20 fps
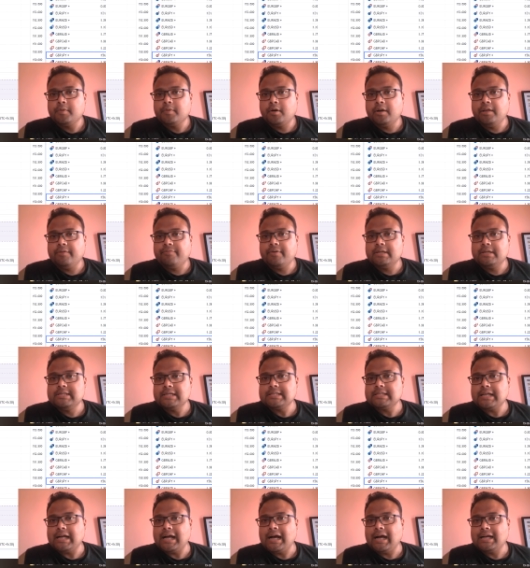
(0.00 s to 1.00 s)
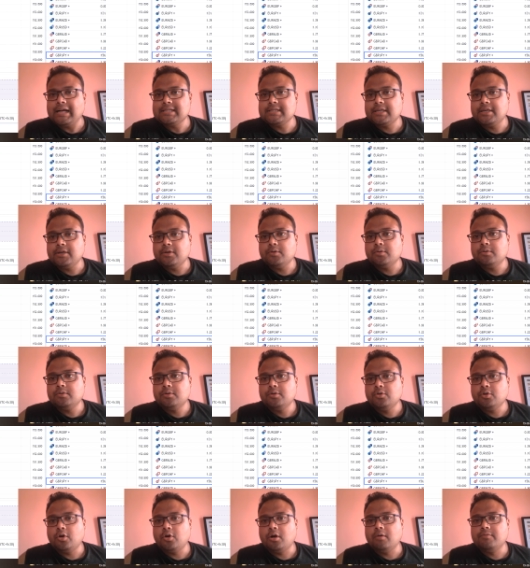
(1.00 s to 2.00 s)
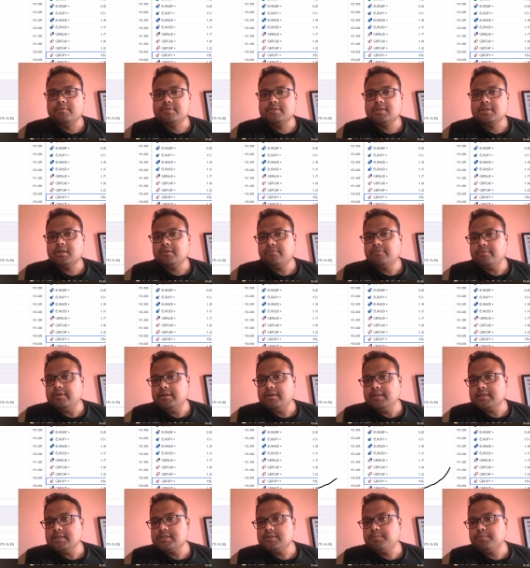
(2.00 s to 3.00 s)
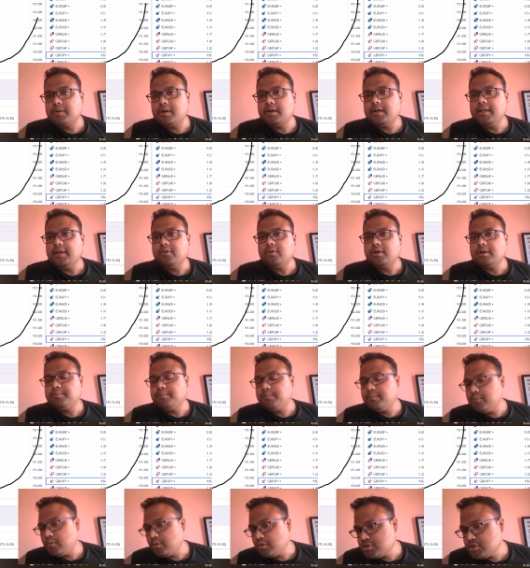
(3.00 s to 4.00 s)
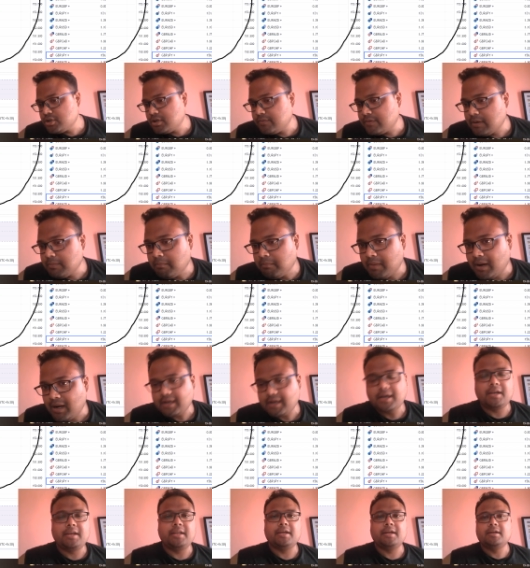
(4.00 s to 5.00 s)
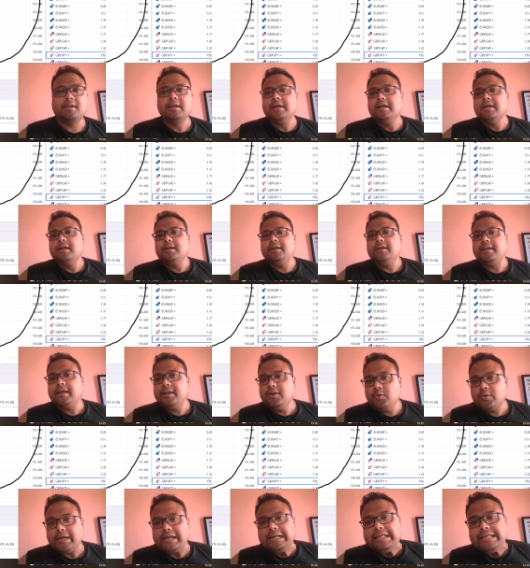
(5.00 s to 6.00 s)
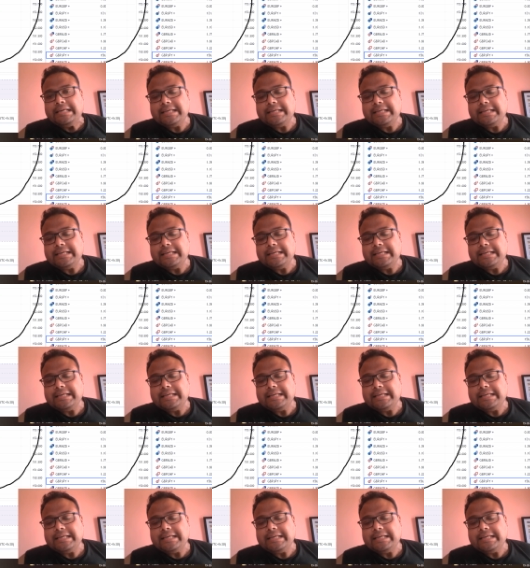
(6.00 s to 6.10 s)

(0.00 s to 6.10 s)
or if I just ask you to observe this particular portion of the market here, then you can